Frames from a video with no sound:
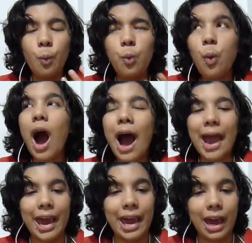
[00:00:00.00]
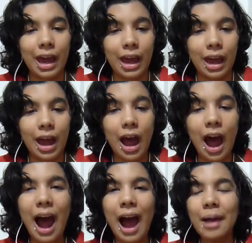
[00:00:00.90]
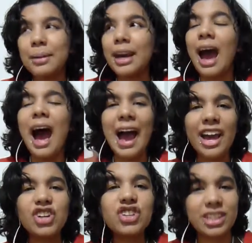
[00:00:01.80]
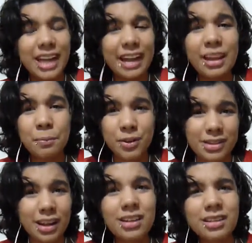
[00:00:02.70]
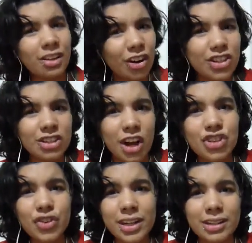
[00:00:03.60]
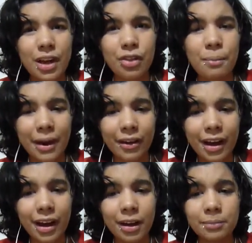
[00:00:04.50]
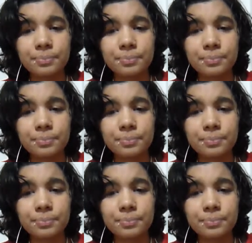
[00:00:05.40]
Why? I mean, I understand that Brazil is the largest country in South America,